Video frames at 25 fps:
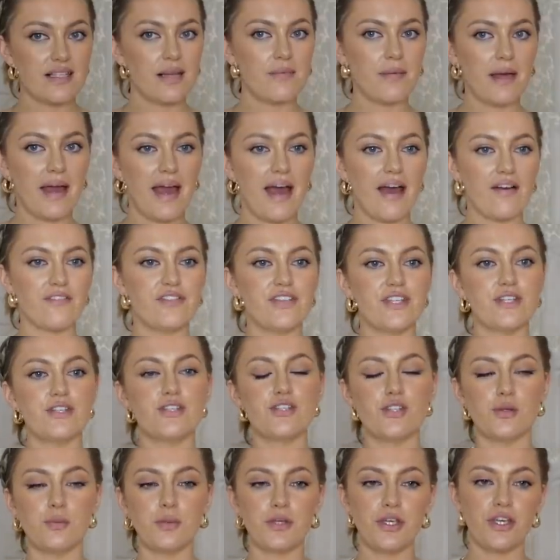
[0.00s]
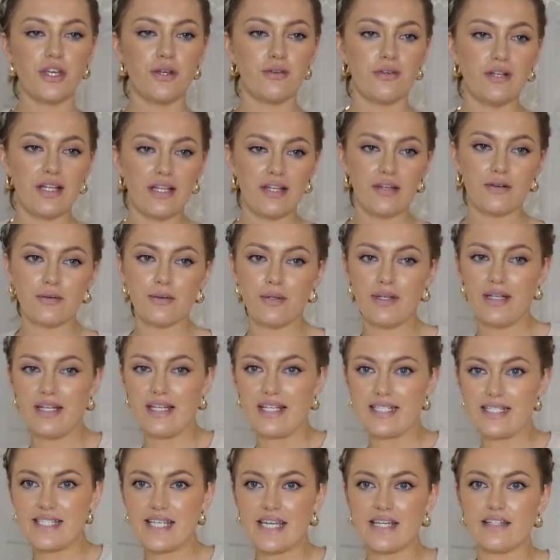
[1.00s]
Next up, I have this super cute little
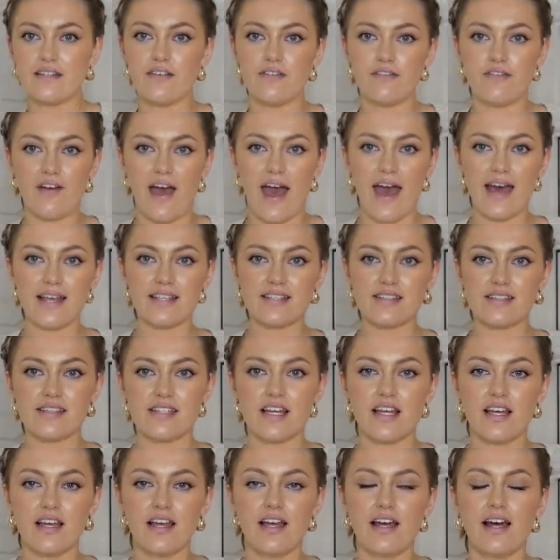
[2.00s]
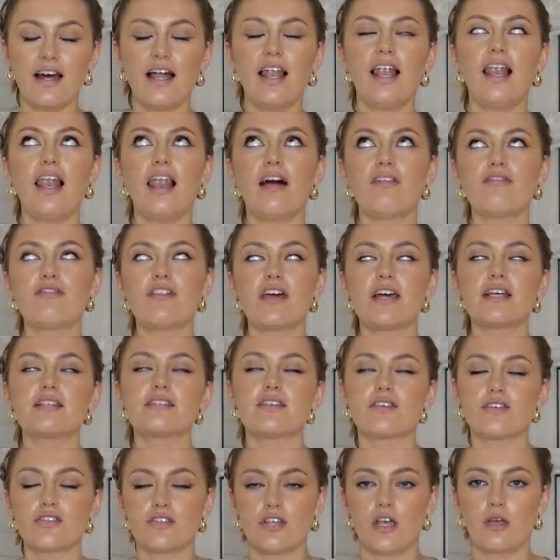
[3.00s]
knitted vest. Love this
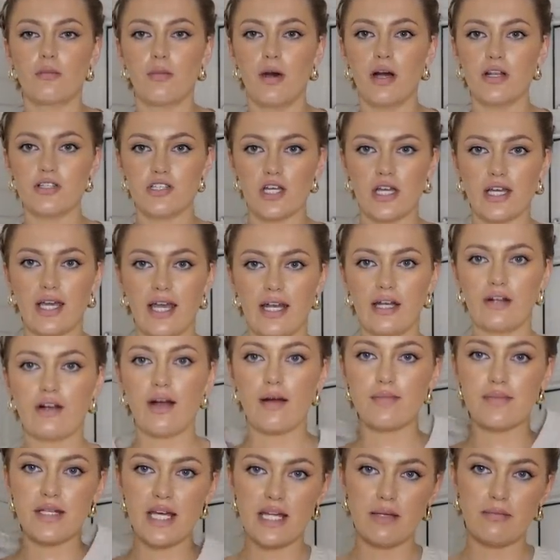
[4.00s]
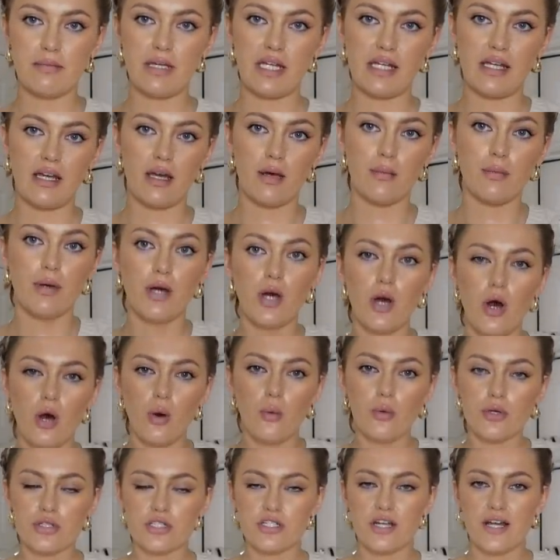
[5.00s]
so much. Again, I grabbed it in a medium.
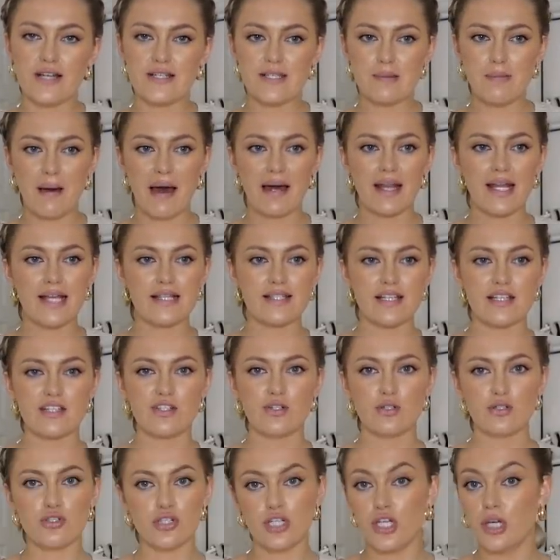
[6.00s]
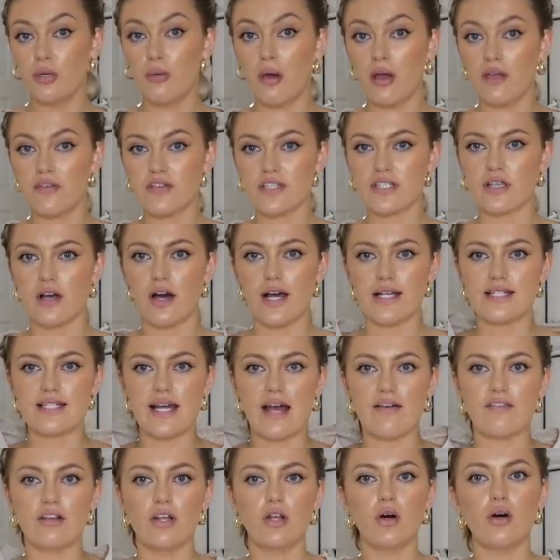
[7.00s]
What's nice about it is it's not too oversized. I
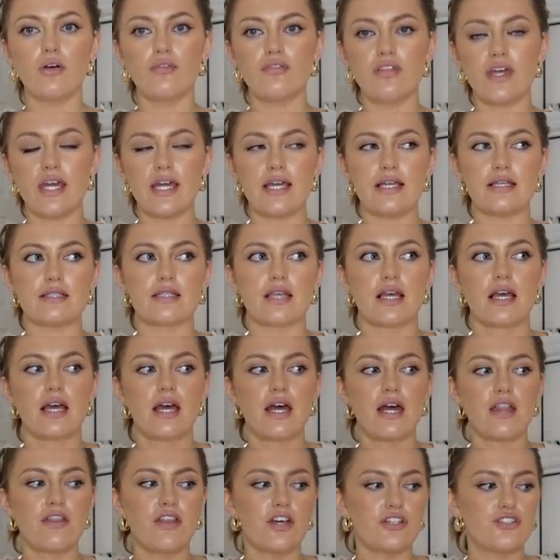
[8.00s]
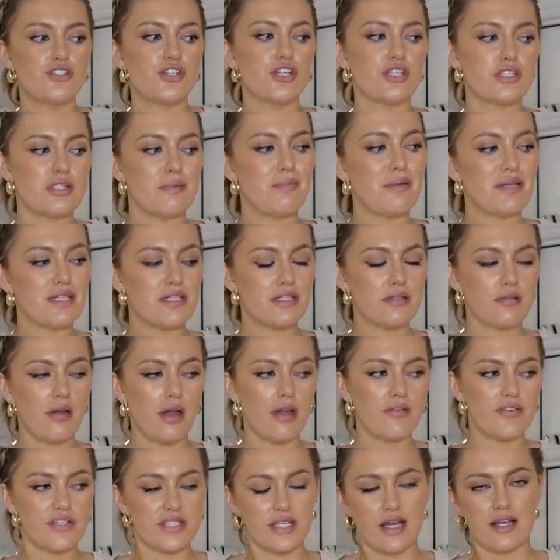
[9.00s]
have a lot of these that are just a bit too
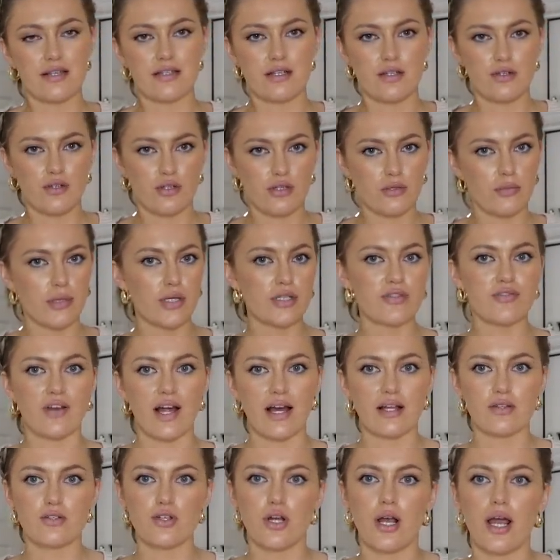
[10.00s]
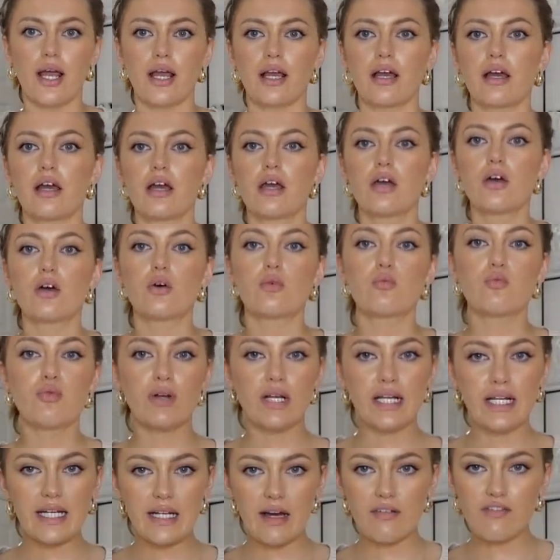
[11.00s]
oversized and not the most flattering.
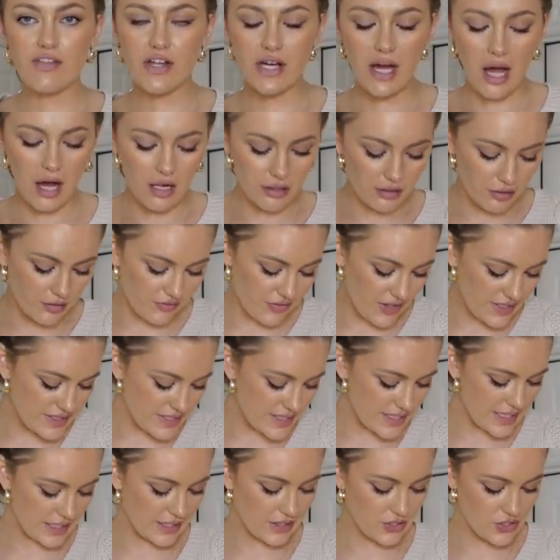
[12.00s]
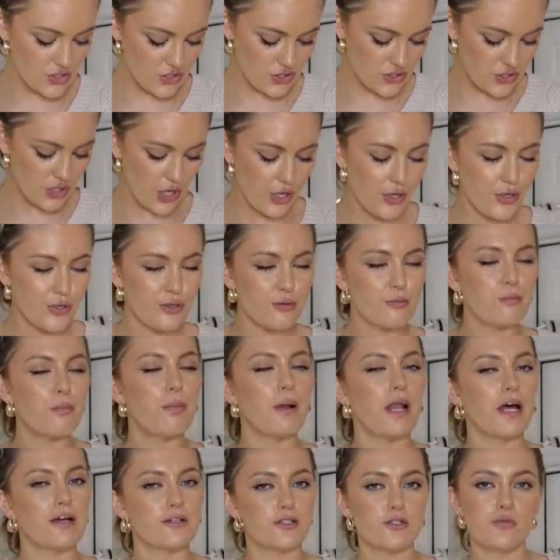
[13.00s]
Really love the colour of this. It's like a stone
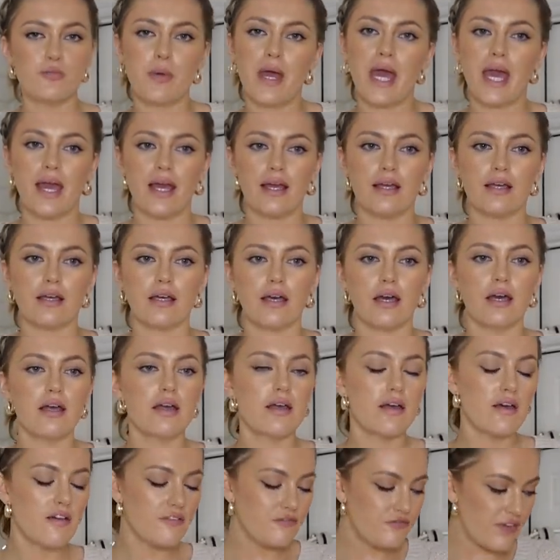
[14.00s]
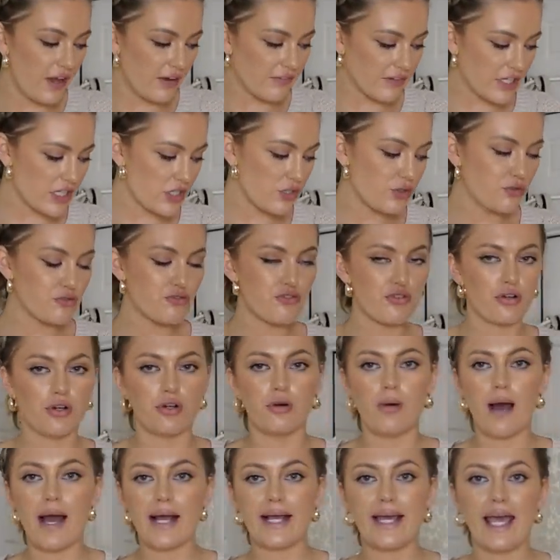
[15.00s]
blush pink, very
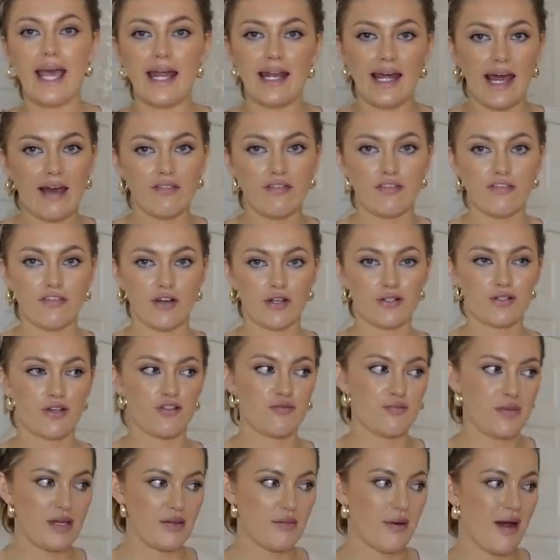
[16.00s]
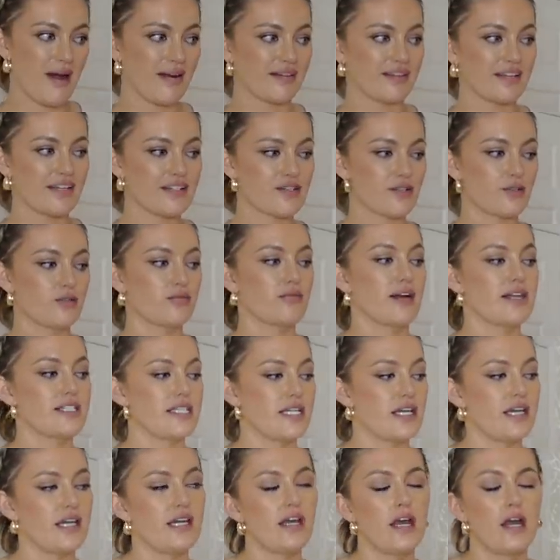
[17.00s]
neutral. Again, I have a photo of me wearing this
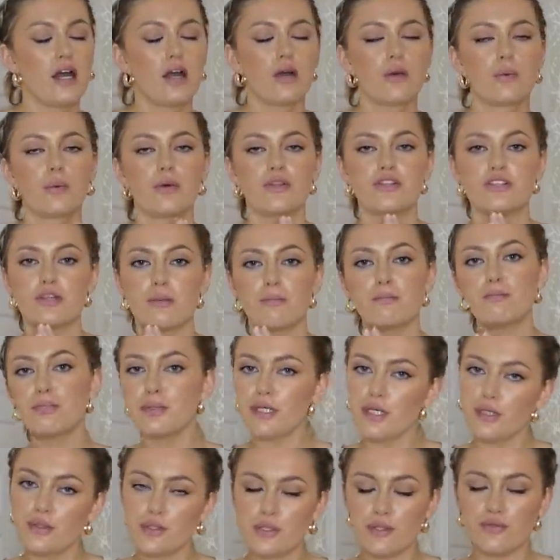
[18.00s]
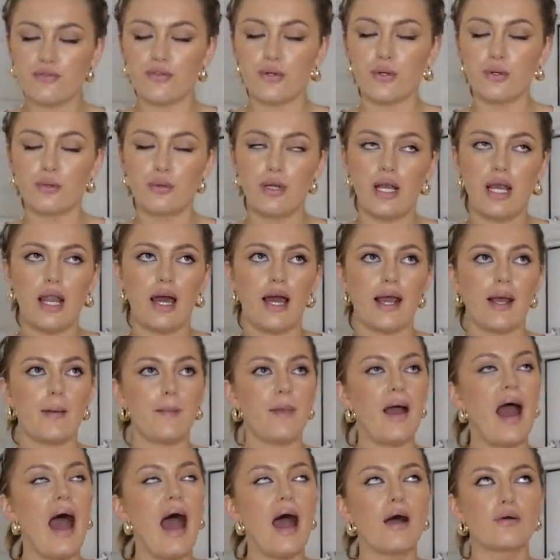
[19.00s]
already with some beautiful like
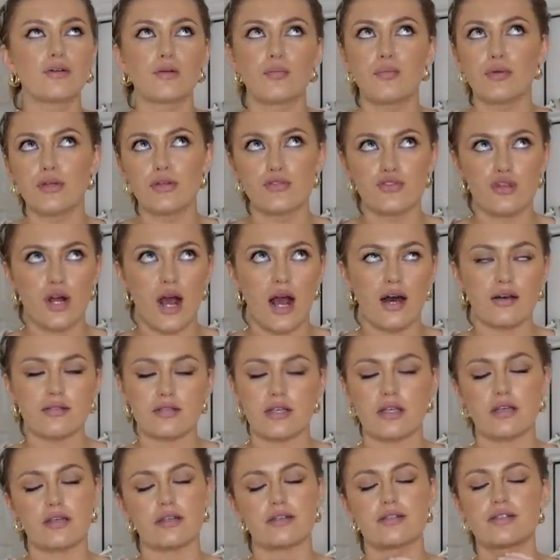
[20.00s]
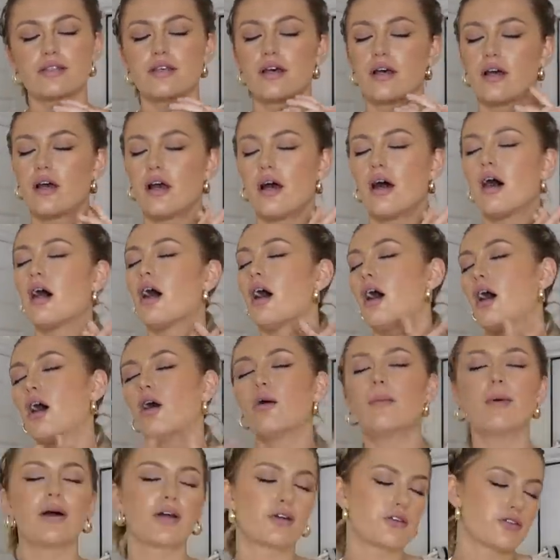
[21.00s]
powder blue trousers.
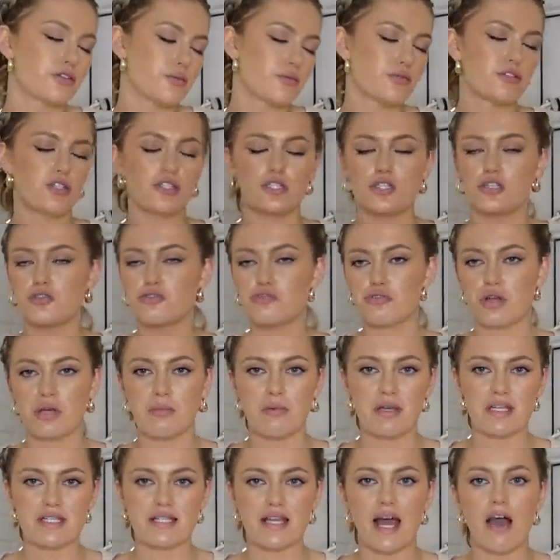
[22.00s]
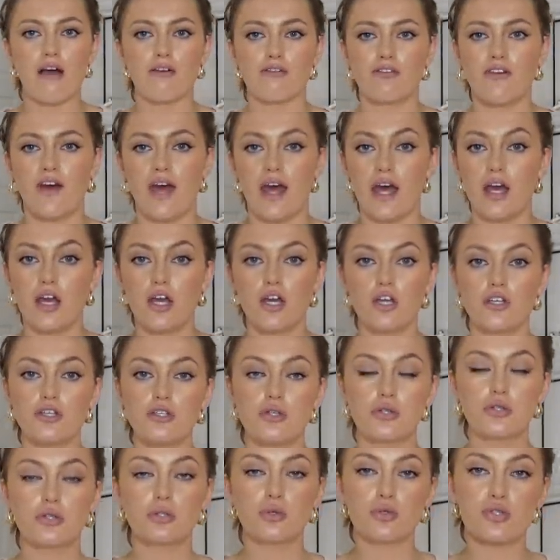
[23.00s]
Oh my gosh, it was just the dreamiest outfit.
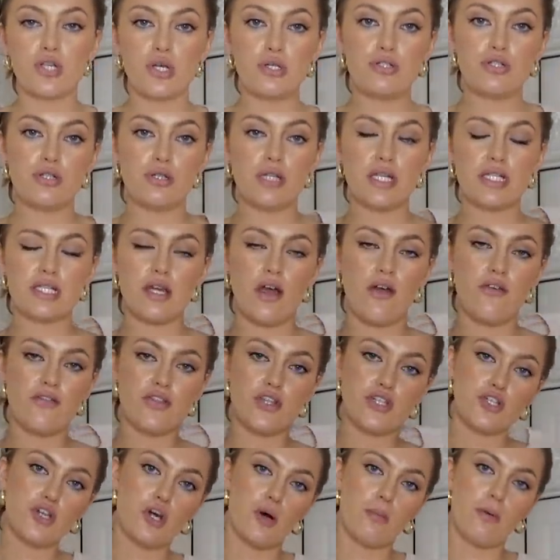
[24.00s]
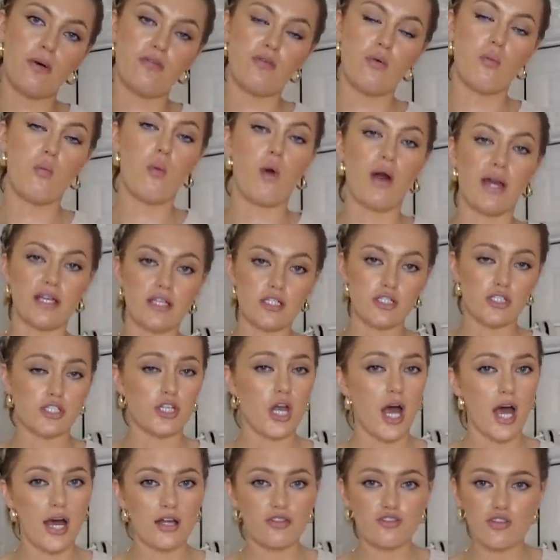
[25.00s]
You could also do this over the top of a white
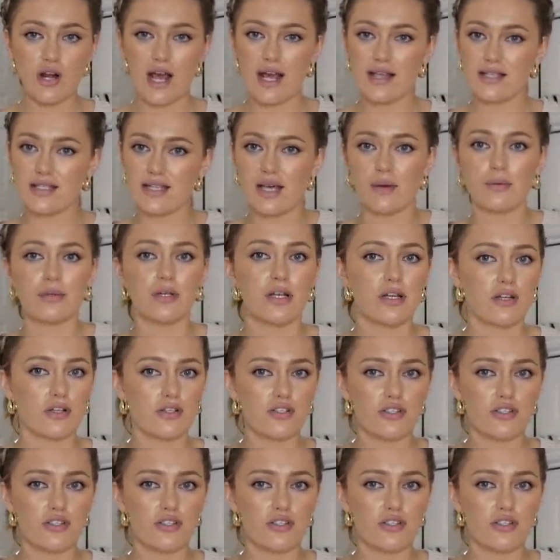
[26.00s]
shirt dress. That would look